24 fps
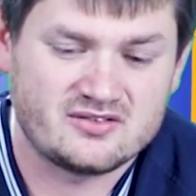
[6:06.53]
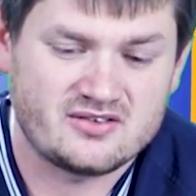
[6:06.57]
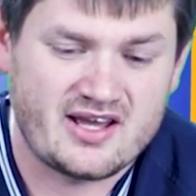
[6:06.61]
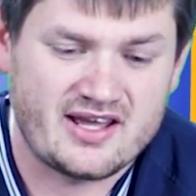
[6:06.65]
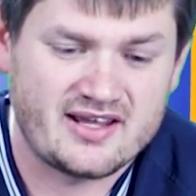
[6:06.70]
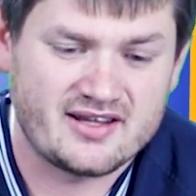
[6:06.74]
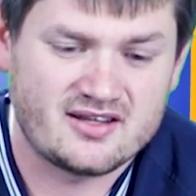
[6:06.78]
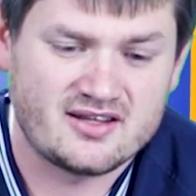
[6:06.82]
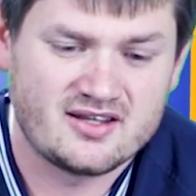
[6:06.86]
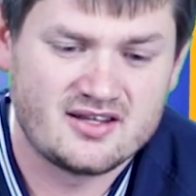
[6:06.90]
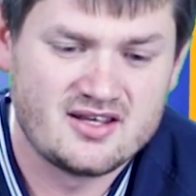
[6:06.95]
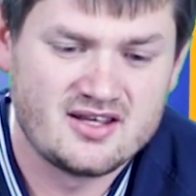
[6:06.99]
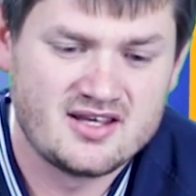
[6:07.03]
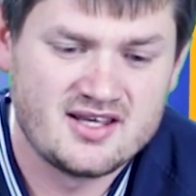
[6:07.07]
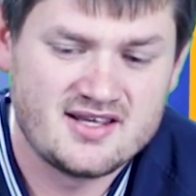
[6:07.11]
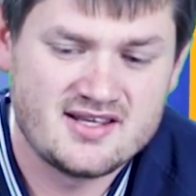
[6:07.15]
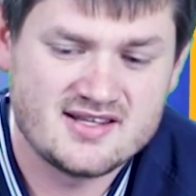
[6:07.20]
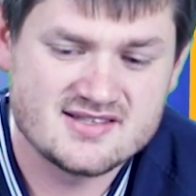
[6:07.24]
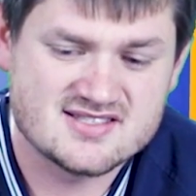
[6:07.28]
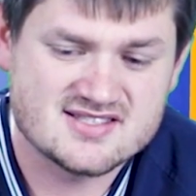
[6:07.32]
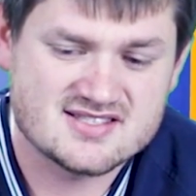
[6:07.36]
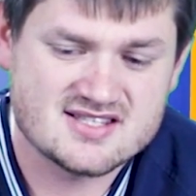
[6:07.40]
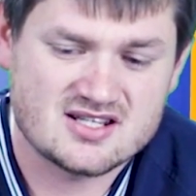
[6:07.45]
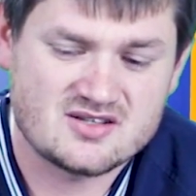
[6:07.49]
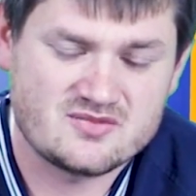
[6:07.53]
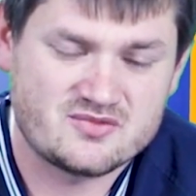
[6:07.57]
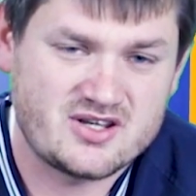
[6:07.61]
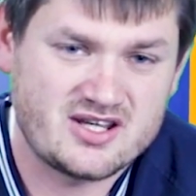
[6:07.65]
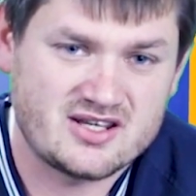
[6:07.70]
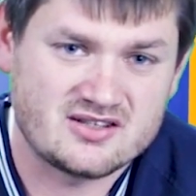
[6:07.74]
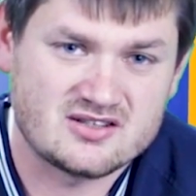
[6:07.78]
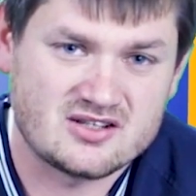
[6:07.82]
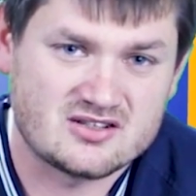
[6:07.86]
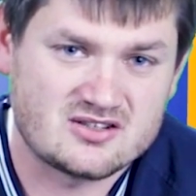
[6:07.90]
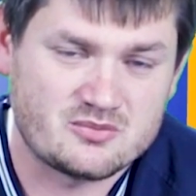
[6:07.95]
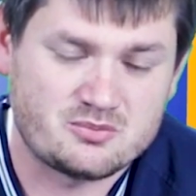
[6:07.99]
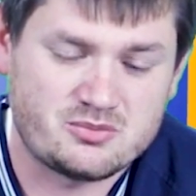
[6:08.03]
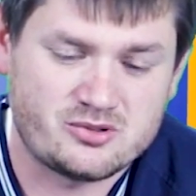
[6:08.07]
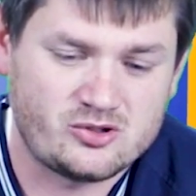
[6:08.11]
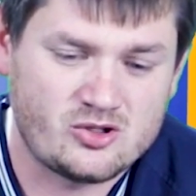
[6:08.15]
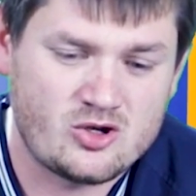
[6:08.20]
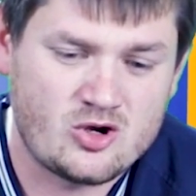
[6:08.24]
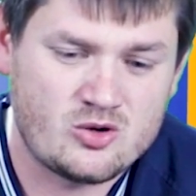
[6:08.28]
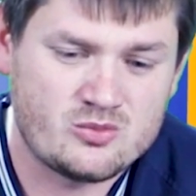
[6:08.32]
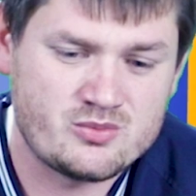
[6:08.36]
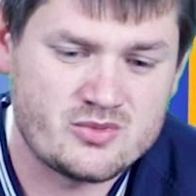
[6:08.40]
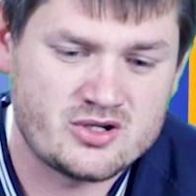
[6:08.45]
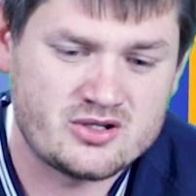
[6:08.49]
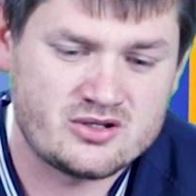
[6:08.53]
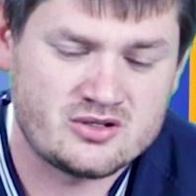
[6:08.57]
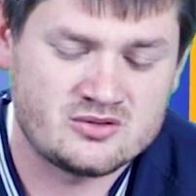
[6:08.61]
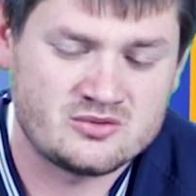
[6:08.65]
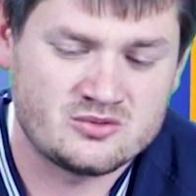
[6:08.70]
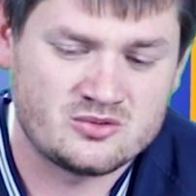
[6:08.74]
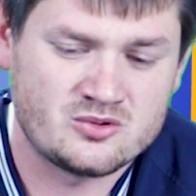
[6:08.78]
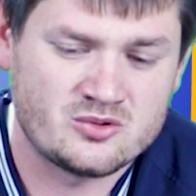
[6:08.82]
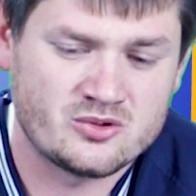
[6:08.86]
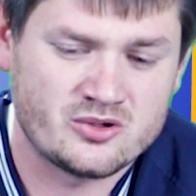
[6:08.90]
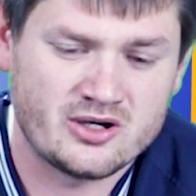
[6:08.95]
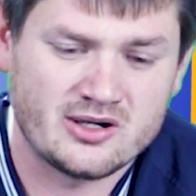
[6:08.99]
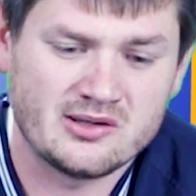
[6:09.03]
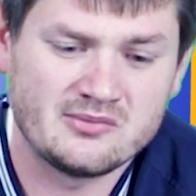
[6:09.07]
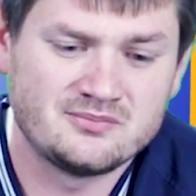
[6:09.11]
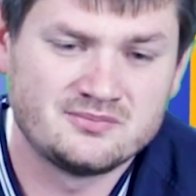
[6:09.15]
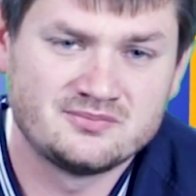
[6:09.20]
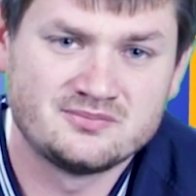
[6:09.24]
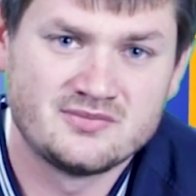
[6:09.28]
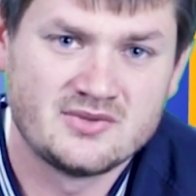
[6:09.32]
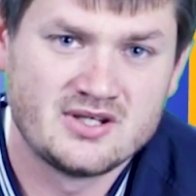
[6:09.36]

Like, instead of getting a diploma or